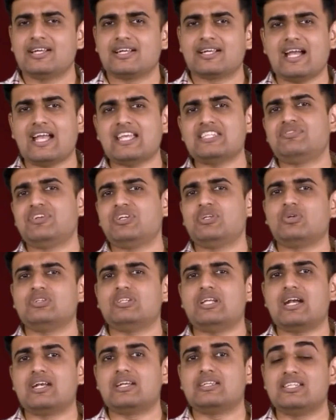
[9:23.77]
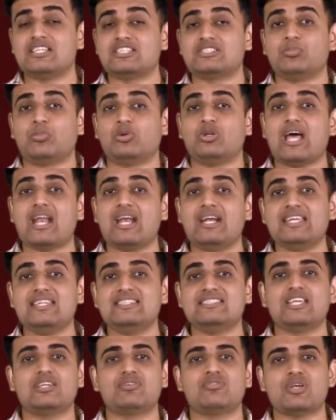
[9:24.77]
Guys, we know that this molarity
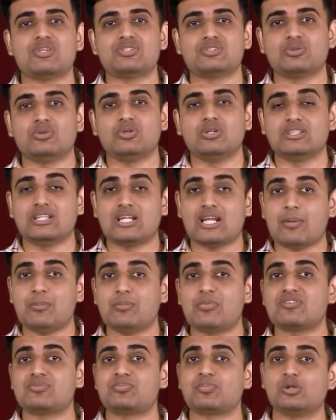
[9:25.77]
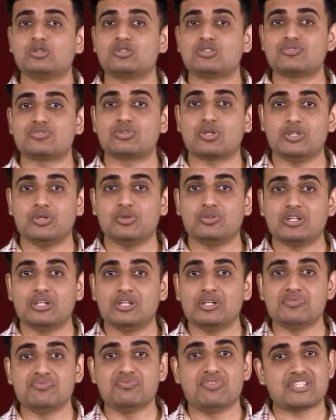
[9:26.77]
is equals to the number of moles of solute,
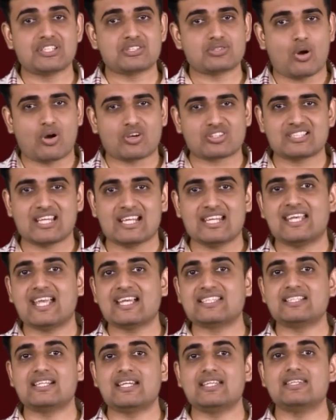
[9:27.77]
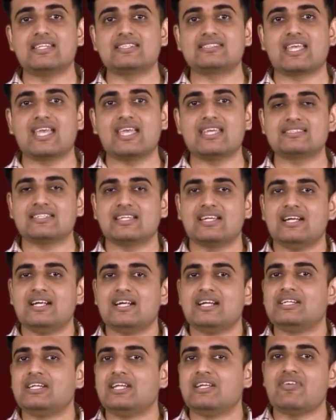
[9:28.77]
which is oxalic acid in this case,
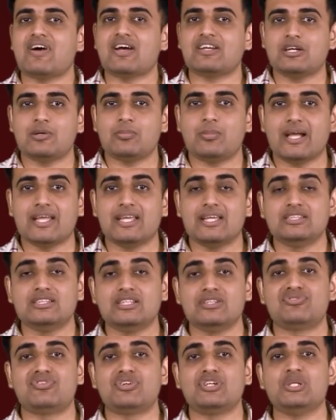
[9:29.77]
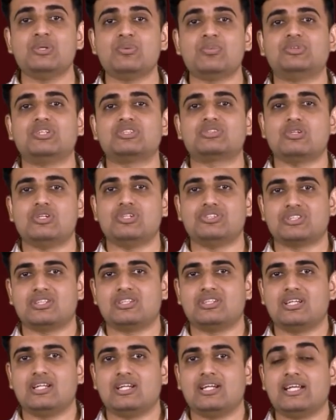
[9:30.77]
divided by the volume of the solution.
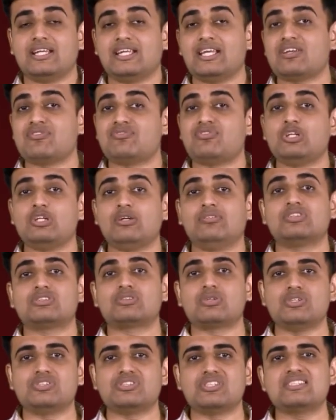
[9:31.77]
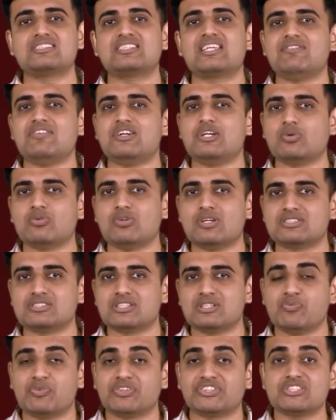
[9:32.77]
Here volume of the solution is given to
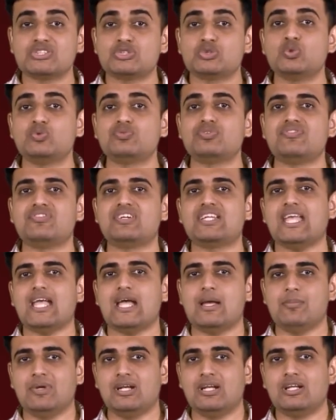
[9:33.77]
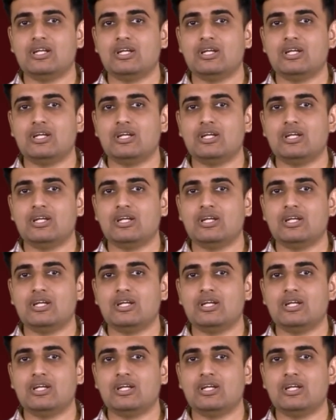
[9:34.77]
us, which is 250 ml.